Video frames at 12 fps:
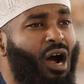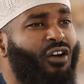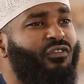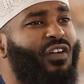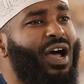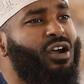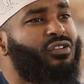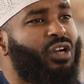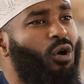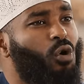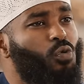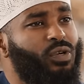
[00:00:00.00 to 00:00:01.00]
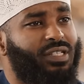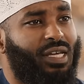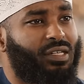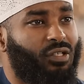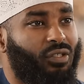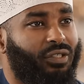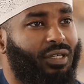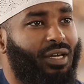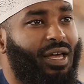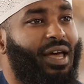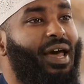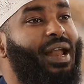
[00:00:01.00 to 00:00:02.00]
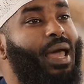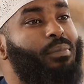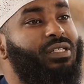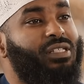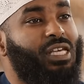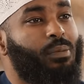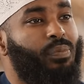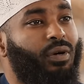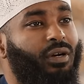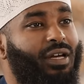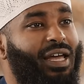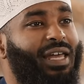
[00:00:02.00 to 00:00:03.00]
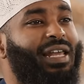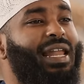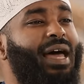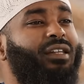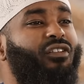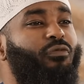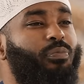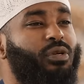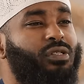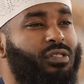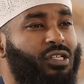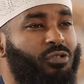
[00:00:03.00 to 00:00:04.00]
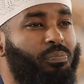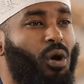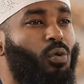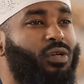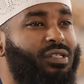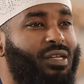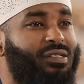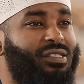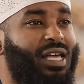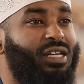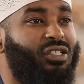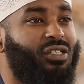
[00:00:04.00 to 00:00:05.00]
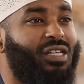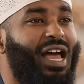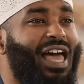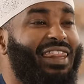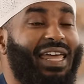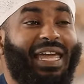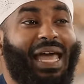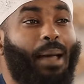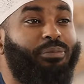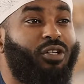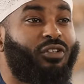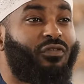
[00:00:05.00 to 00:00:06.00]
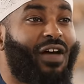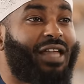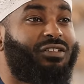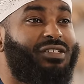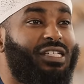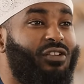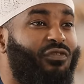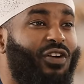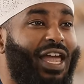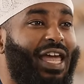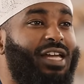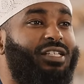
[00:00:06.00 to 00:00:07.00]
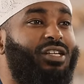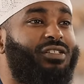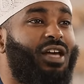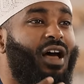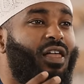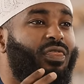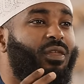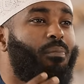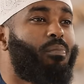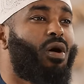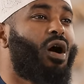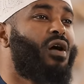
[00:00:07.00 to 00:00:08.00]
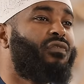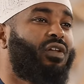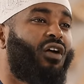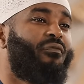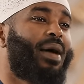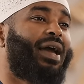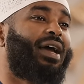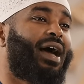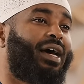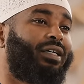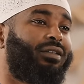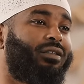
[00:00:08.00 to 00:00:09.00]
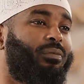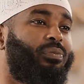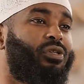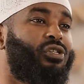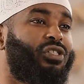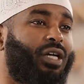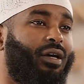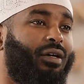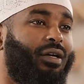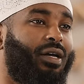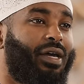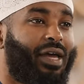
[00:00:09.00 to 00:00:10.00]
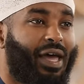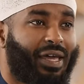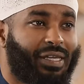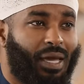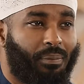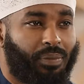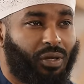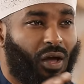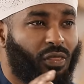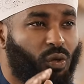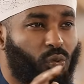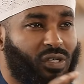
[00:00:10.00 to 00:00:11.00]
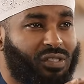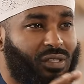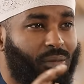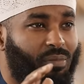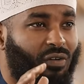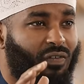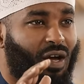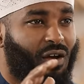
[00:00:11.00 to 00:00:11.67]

our fires are always kindled, and I am its keeper. In a land of princes, poets, and sages that captured fantasy for ages, the marvel of mankind, Persia. And yet beyond the wisdom of